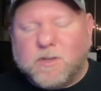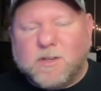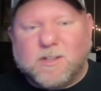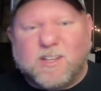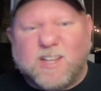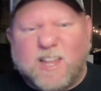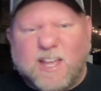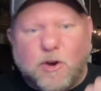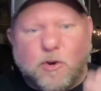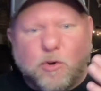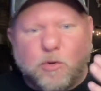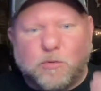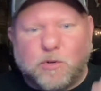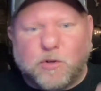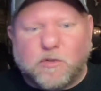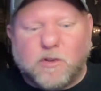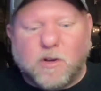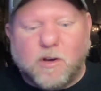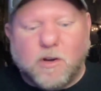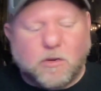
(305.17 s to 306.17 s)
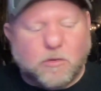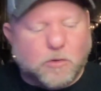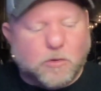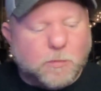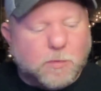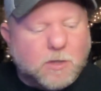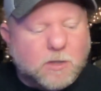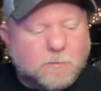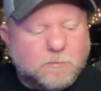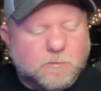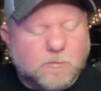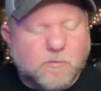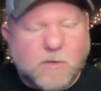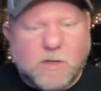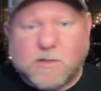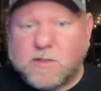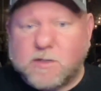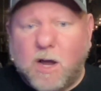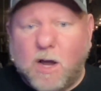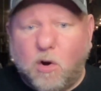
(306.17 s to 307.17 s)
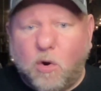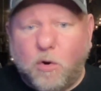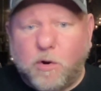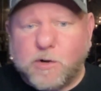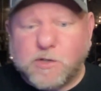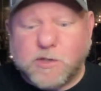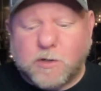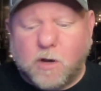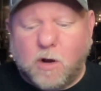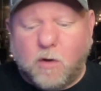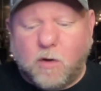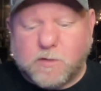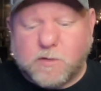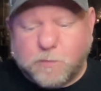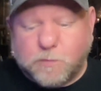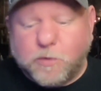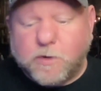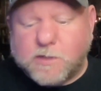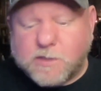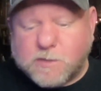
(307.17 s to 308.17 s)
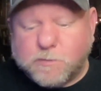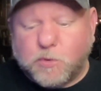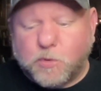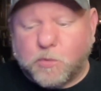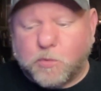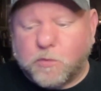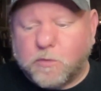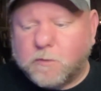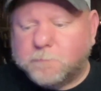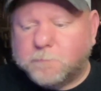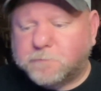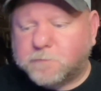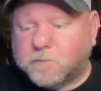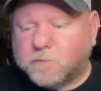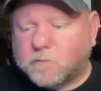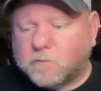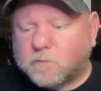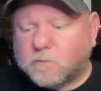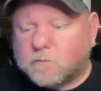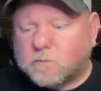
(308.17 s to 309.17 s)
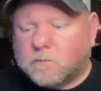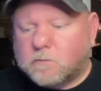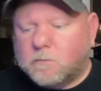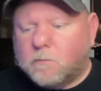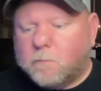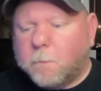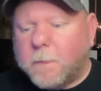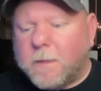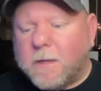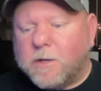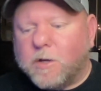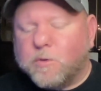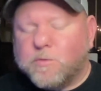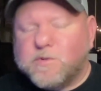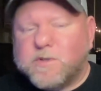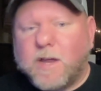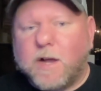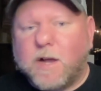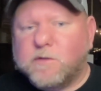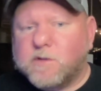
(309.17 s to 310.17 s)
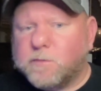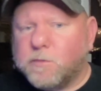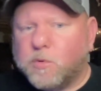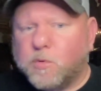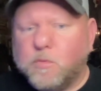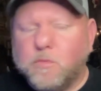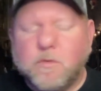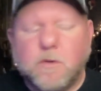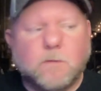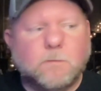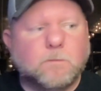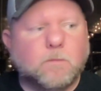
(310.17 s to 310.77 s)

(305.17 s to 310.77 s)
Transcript: layered on your tongue a little bit. It's not harsh at all. It's pretty smooth. It goes down smooth.